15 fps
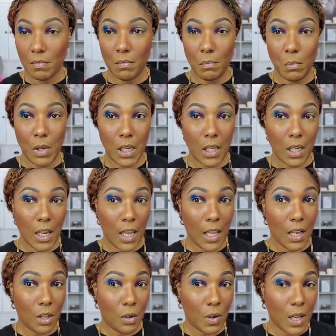Me and
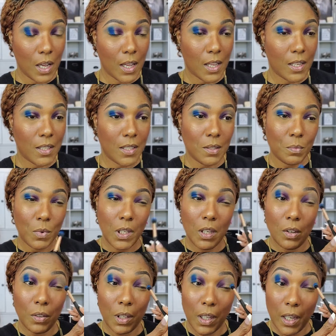halo eyes, we
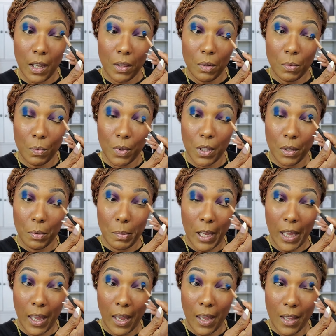go together real
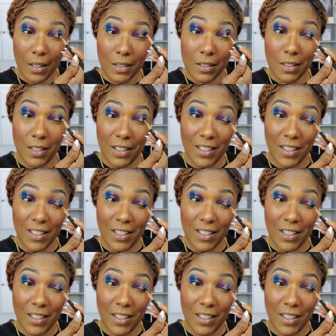bad.